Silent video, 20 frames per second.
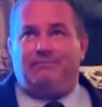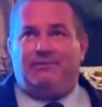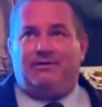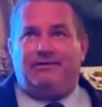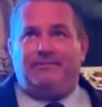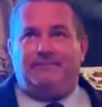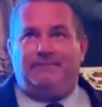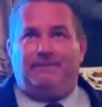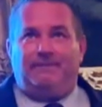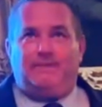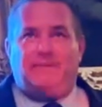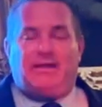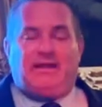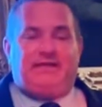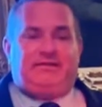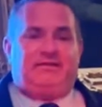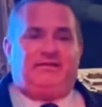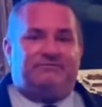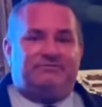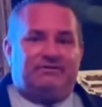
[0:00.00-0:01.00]
but I
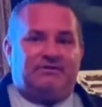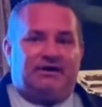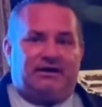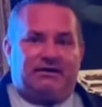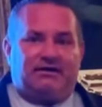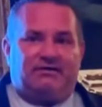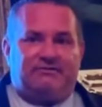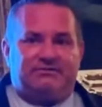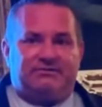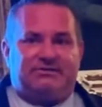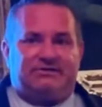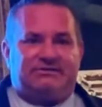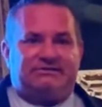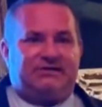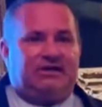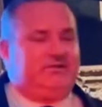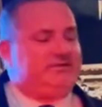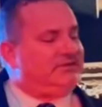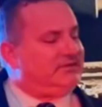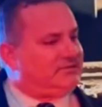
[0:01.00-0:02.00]
covered the
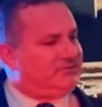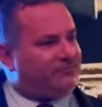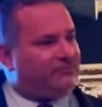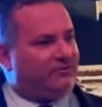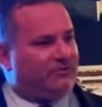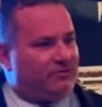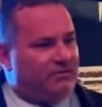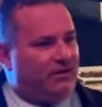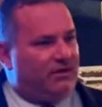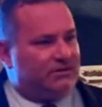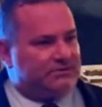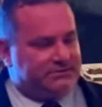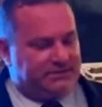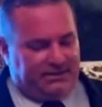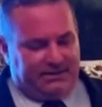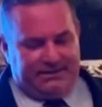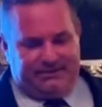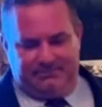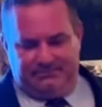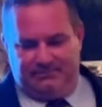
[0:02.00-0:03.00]
Celtics for a long
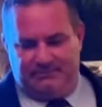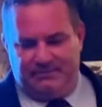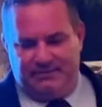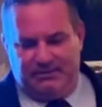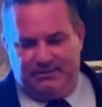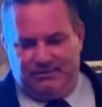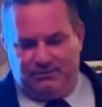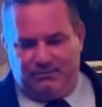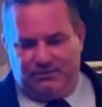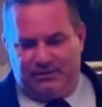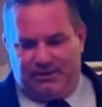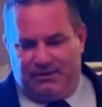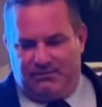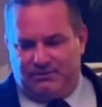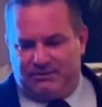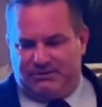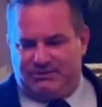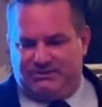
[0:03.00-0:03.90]
time when they were the